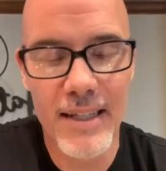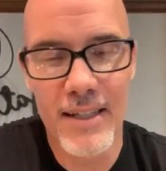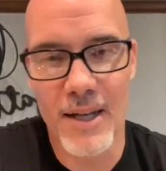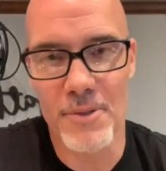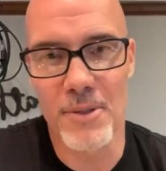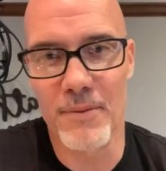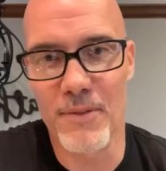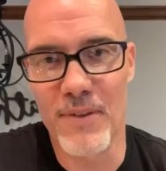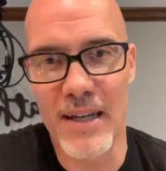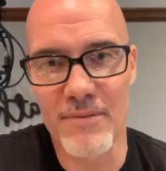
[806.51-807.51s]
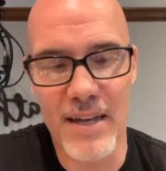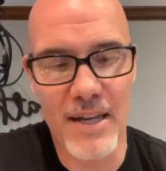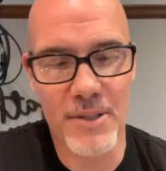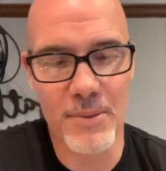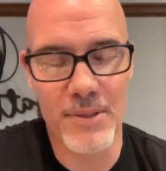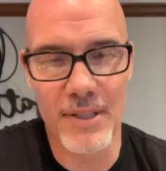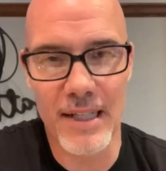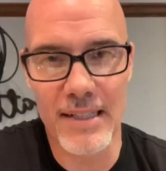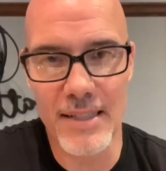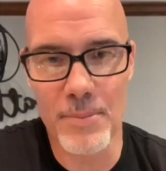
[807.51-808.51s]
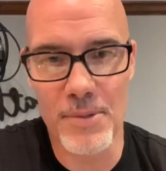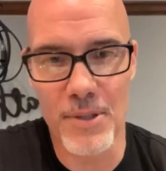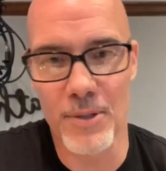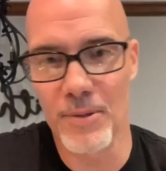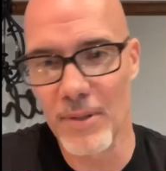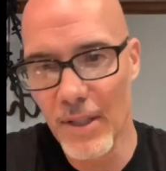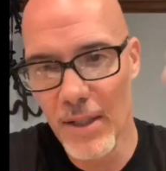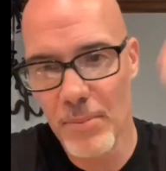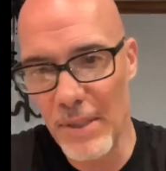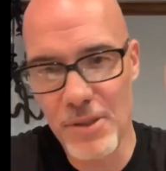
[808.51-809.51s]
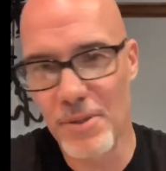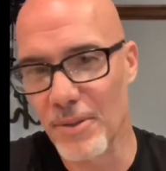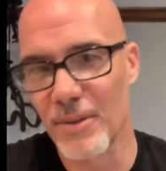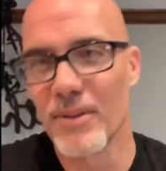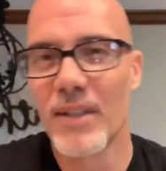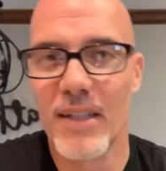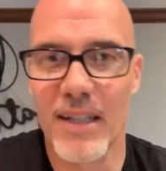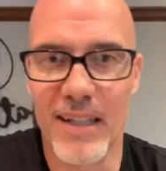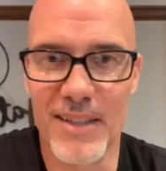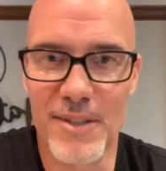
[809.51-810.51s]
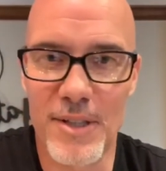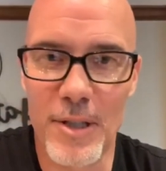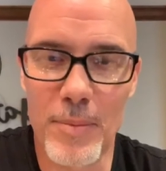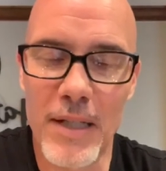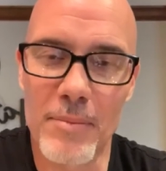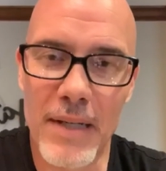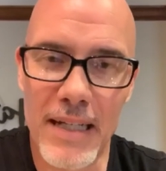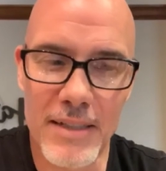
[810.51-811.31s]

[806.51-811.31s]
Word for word: Also, if you find value in today's episode, be sure and hit the share button, man.